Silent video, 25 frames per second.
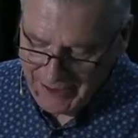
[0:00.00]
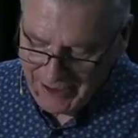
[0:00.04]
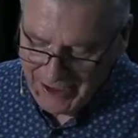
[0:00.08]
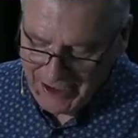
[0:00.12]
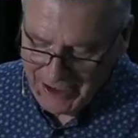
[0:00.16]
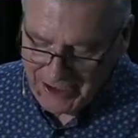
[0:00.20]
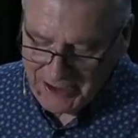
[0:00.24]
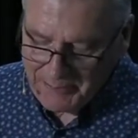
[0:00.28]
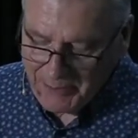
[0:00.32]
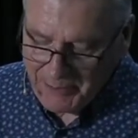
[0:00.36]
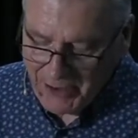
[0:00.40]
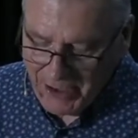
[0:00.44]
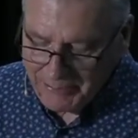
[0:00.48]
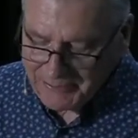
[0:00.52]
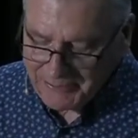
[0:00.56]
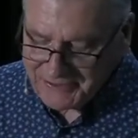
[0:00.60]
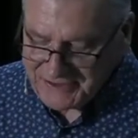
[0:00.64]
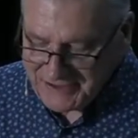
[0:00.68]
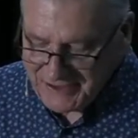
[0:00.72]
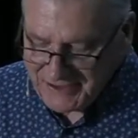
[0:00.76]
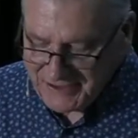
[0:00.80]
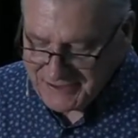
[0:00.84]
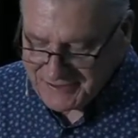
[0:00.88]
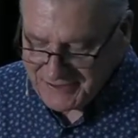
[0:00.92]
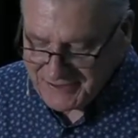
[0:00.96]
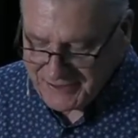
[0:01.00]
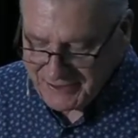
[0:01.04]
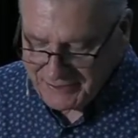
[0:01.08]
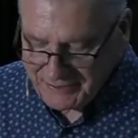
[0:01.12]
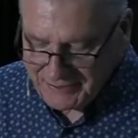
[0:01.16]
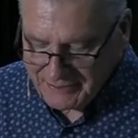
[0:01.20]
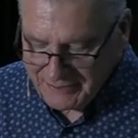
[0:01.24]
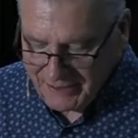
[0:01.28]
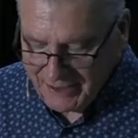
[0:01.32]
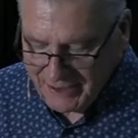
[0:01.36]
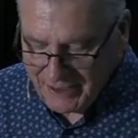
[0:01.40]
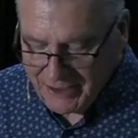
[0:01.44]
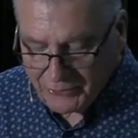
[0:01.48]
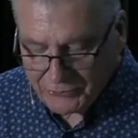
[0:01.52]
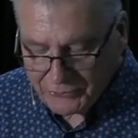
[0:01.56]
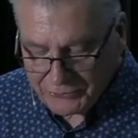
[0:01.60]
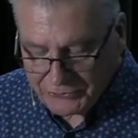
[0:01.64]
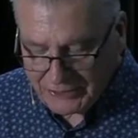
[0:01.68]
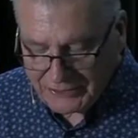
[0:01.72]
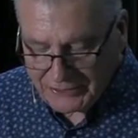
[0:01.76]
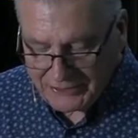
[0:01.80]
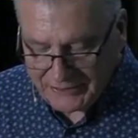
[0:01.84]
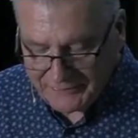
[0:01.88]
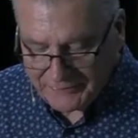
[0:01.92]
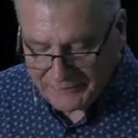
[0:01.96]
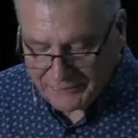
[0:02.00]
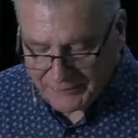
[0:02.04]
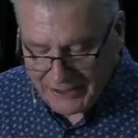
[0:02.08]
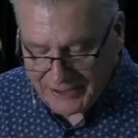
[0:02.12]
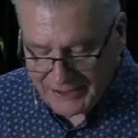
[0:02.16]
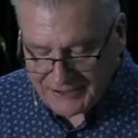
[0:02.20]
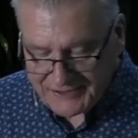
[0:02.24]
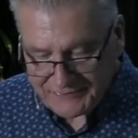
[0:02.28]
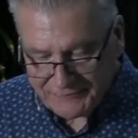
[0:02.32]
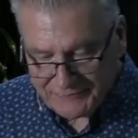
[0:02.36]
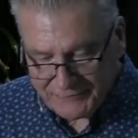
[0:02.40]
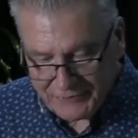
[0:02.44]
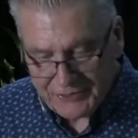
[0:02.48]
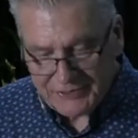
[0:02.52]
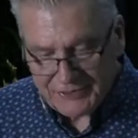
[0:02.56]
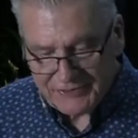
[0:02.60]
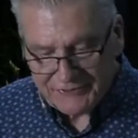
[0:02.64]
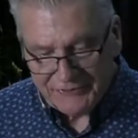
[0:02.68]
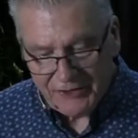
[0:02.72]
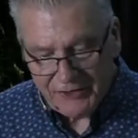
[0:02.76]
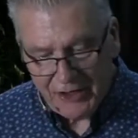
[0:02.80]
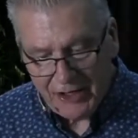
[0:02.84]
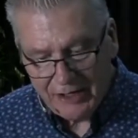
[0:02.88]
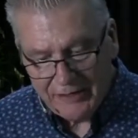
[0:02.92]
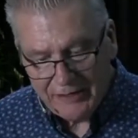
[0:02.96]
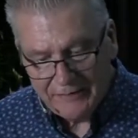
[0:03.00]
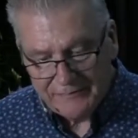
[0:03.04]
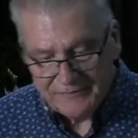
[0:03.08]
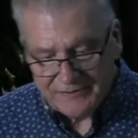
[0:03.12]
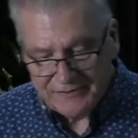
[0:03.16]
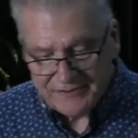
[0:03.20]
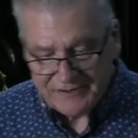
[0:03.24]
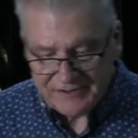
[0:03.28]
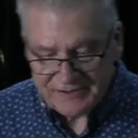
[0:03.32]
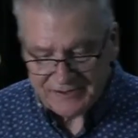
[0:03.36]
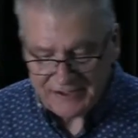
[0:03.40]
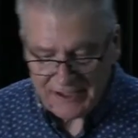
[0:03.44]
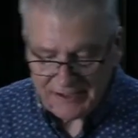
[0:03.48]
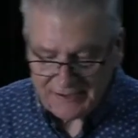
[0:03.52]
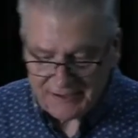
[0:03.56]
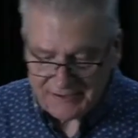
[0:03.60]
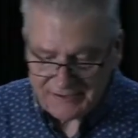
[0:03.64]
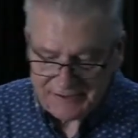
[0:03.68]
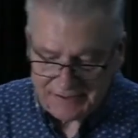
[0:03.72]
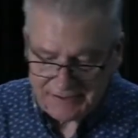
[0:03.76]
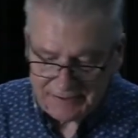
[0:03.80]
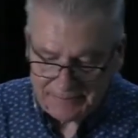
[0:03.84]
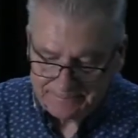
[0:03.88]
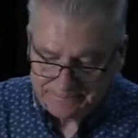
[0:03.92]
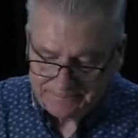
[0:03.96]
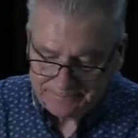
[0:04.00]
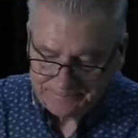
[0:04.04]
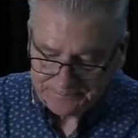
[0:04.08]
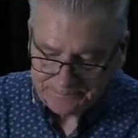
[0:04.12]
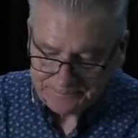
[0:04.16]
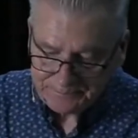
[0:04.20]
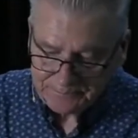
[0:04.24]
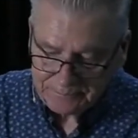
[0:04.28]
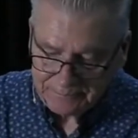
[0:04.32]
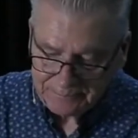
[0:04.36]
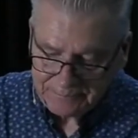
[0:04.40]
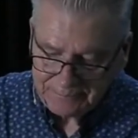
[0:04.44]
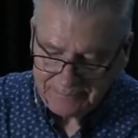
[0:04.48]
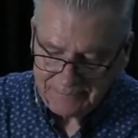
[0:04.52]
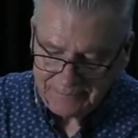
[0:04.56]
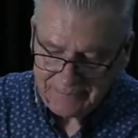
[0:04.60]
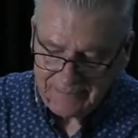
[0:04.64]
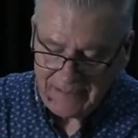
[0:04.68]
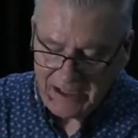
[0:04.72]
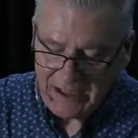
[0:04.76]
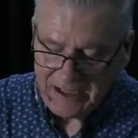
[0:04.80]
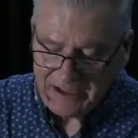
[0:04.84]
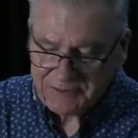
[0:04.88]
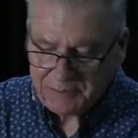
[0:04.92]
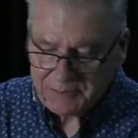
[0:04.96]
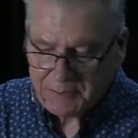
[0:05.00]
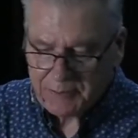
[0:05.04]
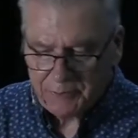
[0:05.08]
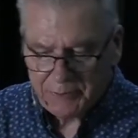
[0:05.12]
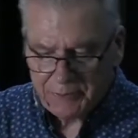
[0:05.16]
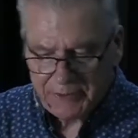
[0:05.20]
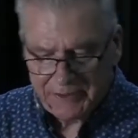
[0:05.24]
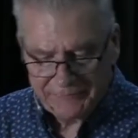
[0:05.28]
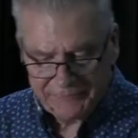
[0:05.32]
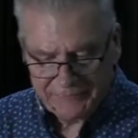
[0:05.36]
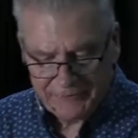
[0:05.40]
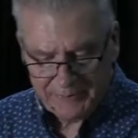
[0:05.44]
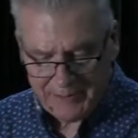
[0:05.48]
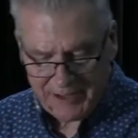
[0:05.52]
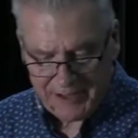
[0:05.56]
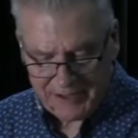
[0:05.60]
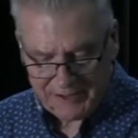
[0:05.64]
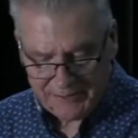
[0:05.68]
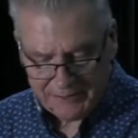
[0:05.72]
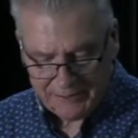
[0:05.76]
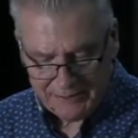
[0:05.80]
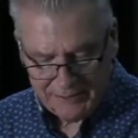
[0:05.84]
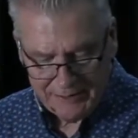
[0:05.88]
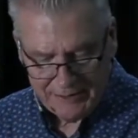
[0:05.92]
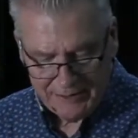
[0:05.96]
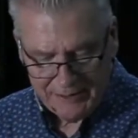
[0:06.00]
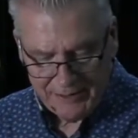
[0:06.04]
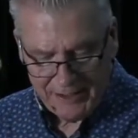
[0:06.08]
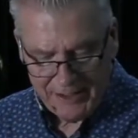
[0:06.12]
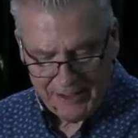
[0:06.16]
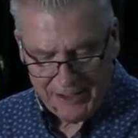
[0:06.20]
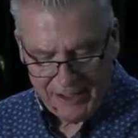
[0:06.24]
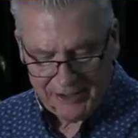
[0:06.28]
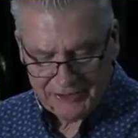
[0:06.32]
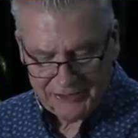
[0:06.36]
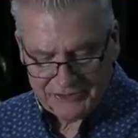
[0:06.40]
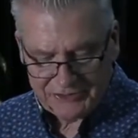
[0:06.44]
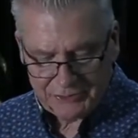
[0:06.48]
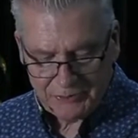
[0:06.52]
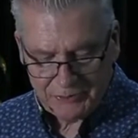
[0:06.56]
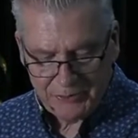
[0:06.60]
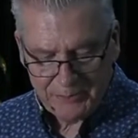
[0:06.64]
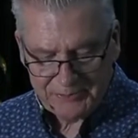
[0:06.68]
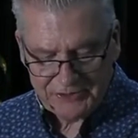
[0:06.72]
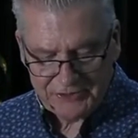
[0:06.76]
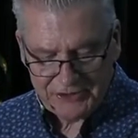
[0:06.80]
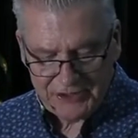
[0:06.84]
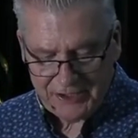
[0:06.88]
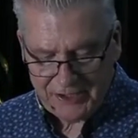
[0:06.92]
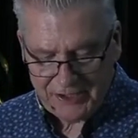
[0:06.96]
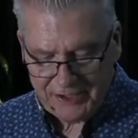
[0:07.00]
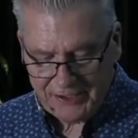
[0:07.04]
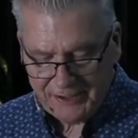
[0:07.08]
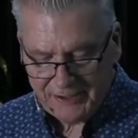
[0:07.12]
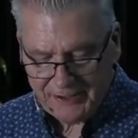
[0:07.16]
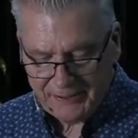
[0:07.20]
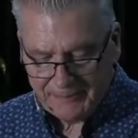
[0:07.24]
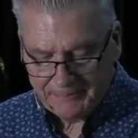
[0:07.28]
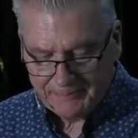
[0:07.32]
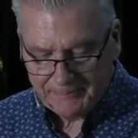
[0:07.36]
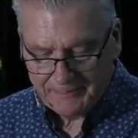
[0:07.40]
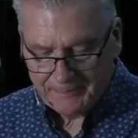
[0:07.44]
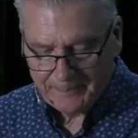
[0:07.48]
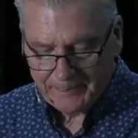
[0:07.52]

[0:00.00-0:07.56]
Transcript: And the Bible says that He'll deliver us. Verse 5 says, as we read it from our scripture here,